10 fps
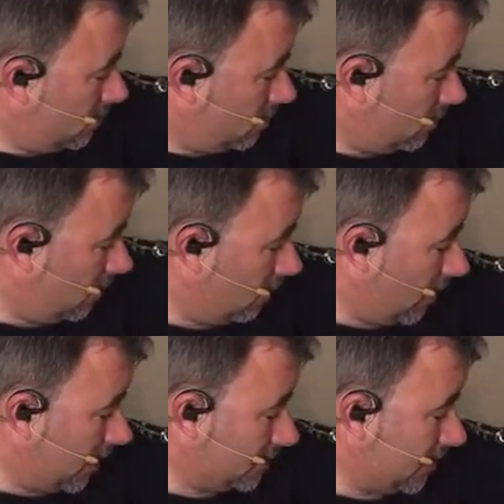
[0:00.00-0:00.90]
you know,
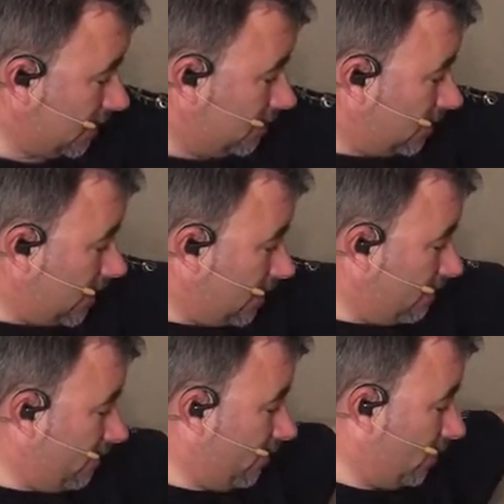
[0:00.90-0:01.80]
like I said,
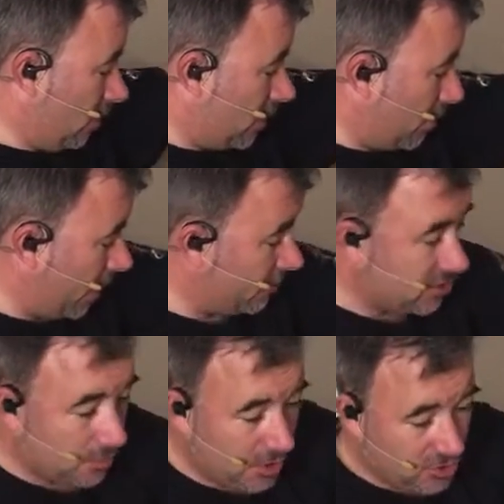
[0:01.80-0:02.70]
if you look at my other
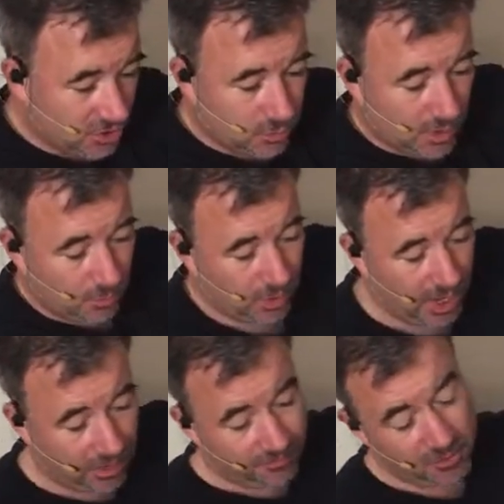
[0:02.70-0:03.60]
submissions, we
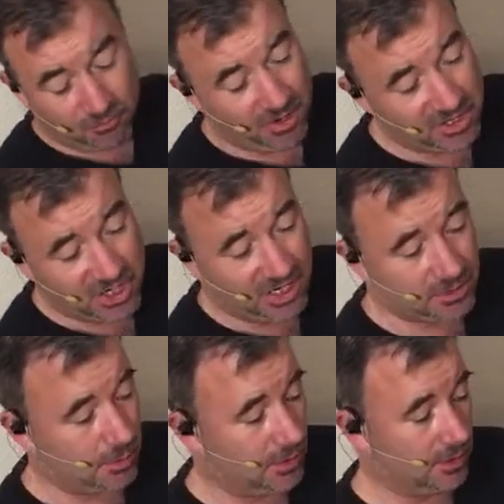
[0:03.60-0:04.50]
had a few
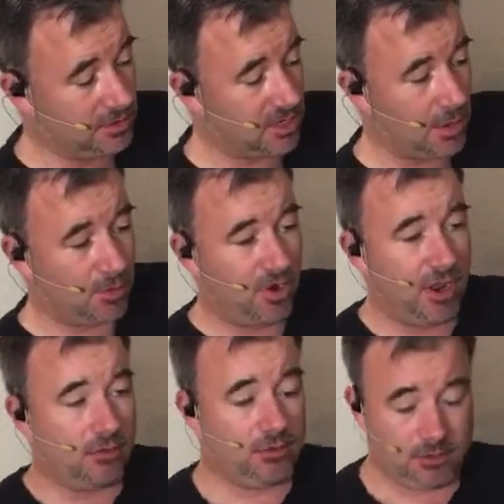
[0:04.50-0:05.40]
rejects, but this time
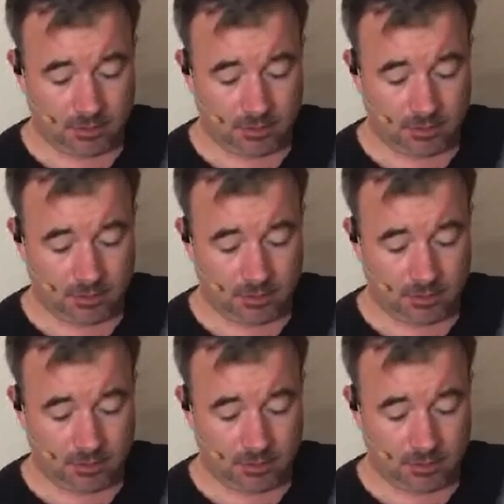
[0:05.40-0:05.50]
around,